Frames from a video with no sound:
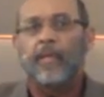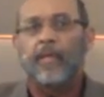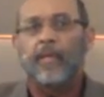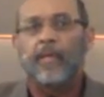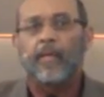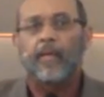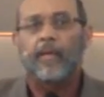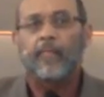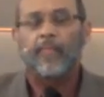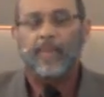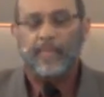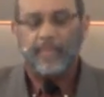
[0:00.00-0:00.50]

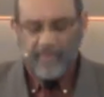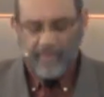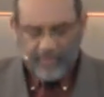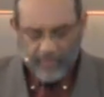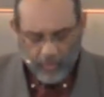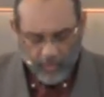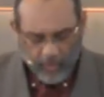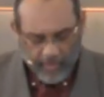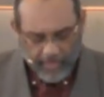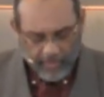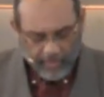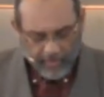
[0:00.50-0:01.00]
But
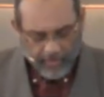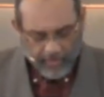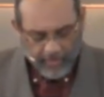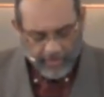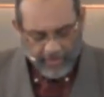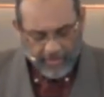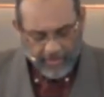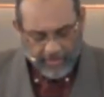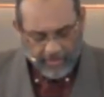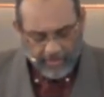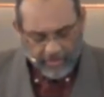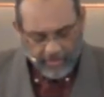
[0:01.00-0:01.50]
before I
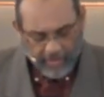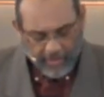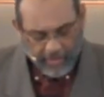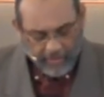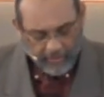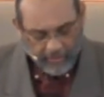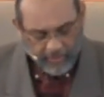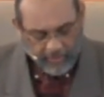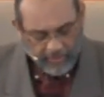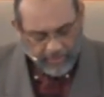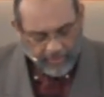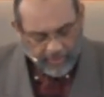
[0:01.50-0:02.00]
preach, I
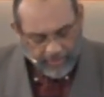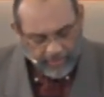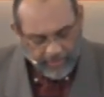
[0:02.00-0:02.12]
would